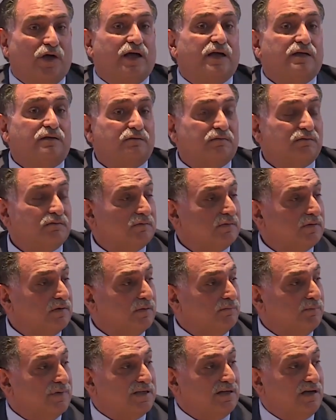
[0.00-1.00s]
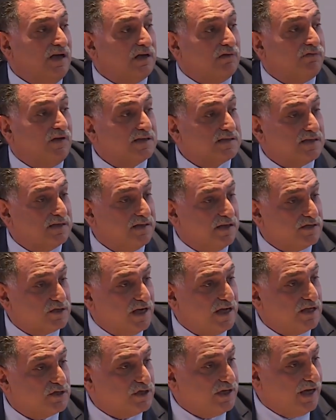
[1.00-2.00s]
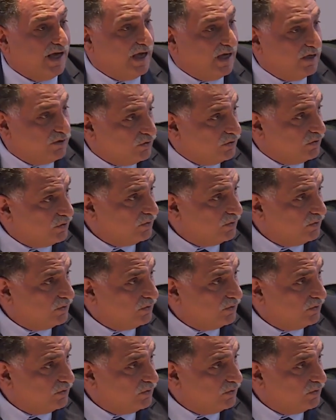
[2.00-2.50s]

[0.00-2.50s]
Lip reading: racism. When you keep the Palestinians